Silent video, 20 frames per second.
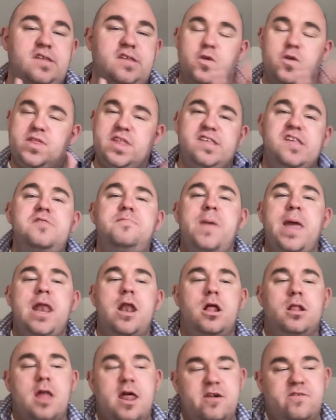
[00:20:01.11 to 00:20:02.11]
this has been a
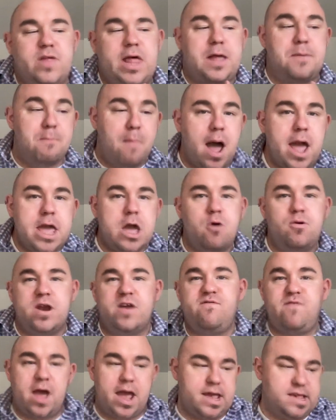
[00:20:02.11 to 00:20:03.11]
lot of like my own
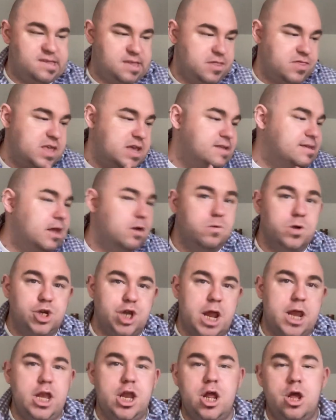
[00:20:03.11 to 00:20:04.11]
advice and things I wish I
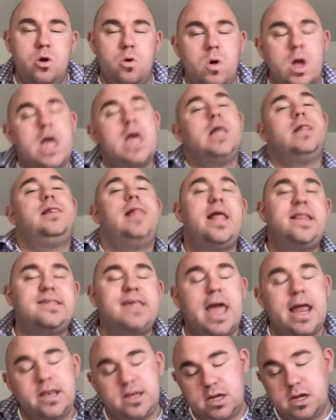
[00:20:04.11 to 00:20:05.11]
knew. Let's
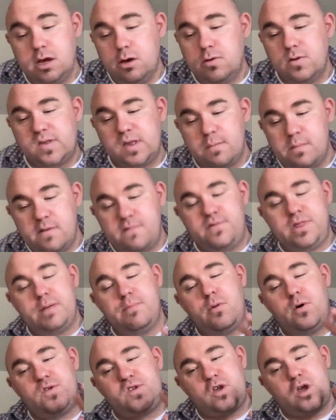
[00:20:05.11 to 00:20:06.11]
get to some of the
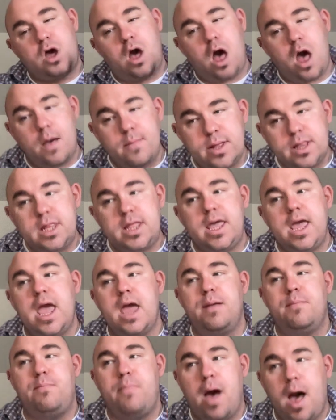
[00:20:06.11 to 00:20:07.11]
most commonly
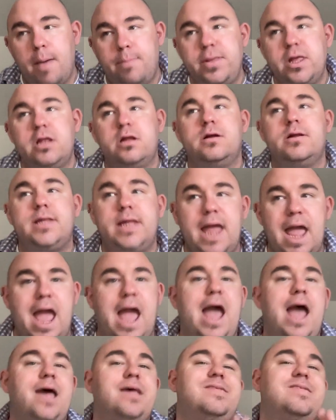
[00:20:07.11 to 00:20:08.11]
and popularly
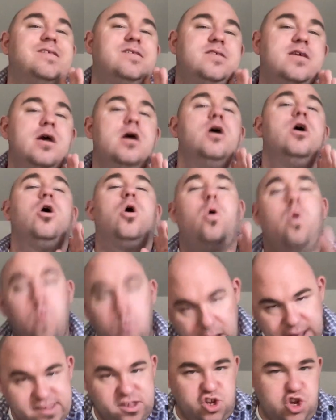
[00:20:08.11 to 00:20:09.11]
asked
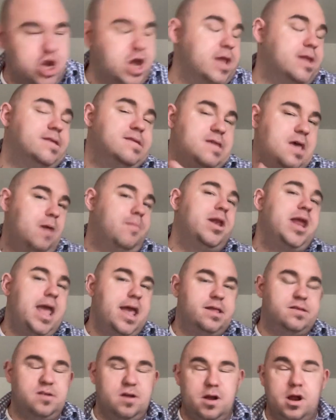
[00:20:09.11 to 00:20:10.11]
questions. I'm gonna
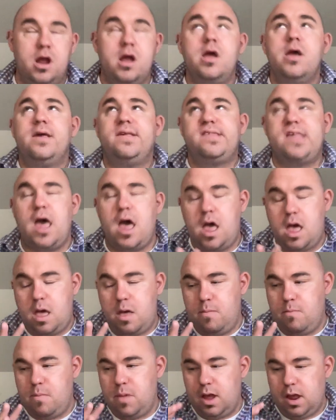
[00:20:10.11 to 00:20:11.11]
answer
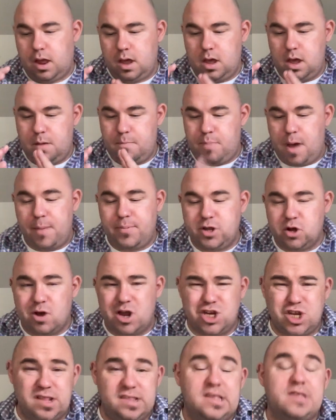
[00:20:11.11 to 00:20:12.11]
some popular
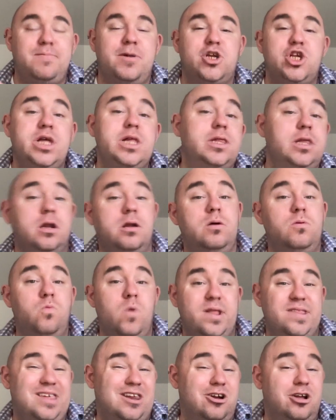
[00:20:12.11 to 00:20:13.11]
questions, especially little
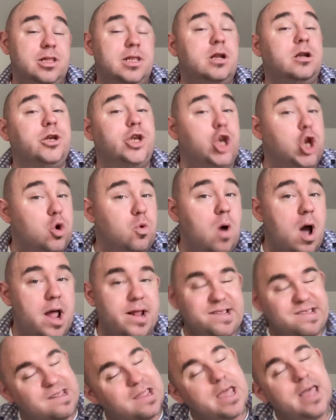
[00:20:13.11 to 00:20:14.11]
ones that are a little
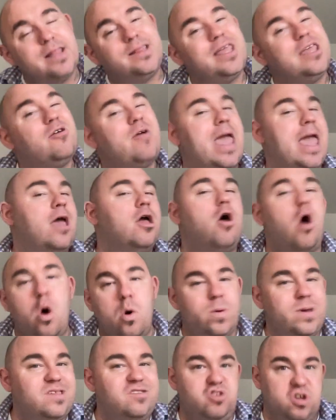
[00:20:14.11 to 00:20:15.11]
nuanced that you can't
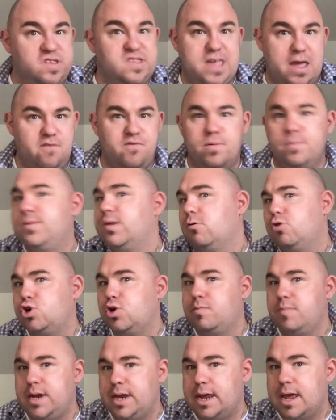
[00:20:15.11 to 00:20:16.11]
always just get from social
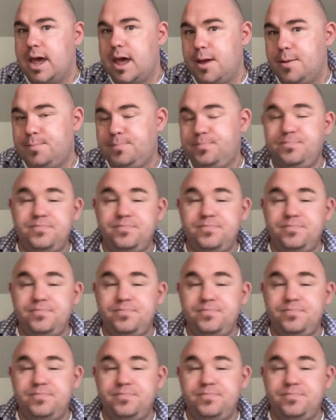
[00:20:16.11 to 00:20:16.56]
media.